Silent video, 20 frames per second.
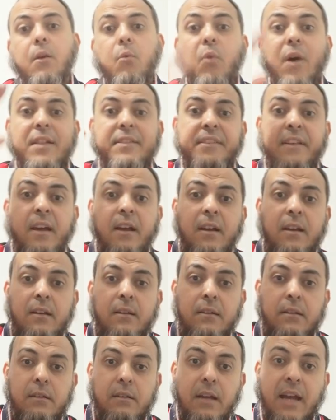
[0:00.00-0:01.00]
When the
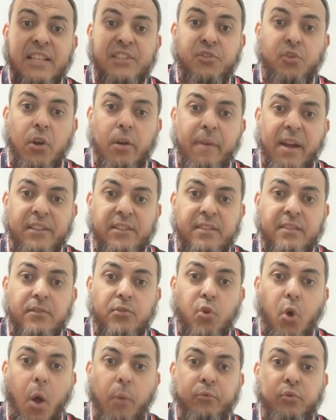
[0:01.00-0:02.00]
instruments
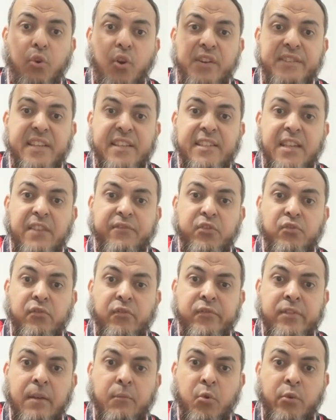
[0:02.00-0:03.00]
dropped on the surface
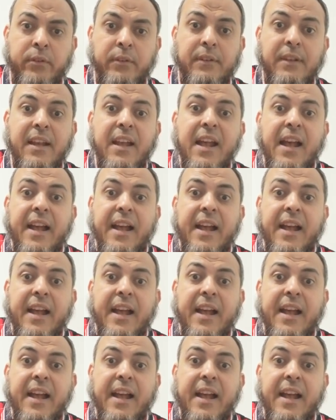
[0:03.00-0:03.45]
of the moon,